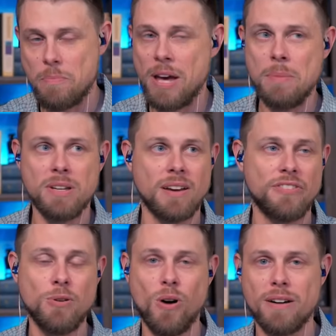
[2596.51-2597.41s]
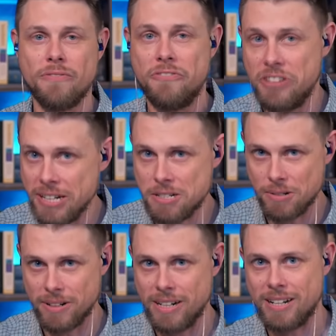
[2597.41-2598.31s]
And maybe if you want
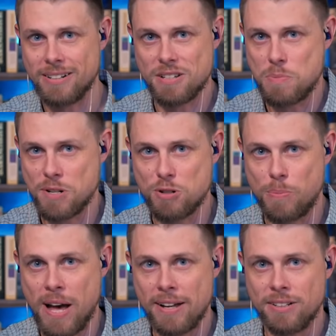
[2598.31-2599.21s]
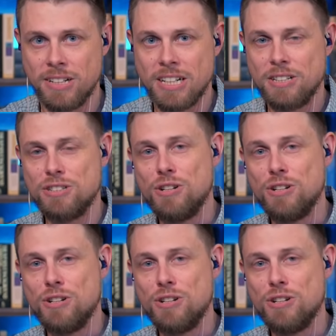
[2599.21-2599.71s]
victory in a spiritual battle,